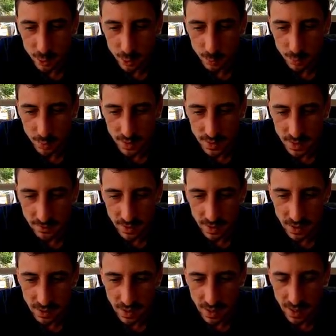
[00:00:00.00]

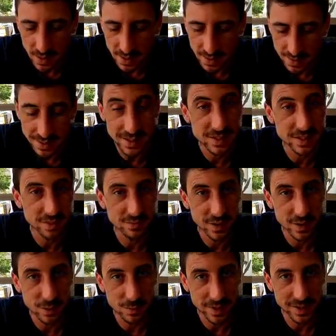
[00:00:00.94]
2.79. Let's see
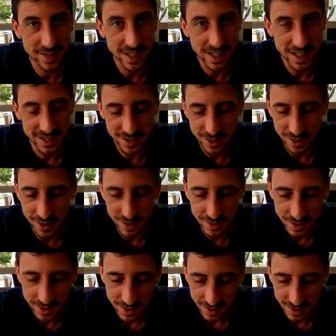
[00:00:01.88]
if I know my tickets good.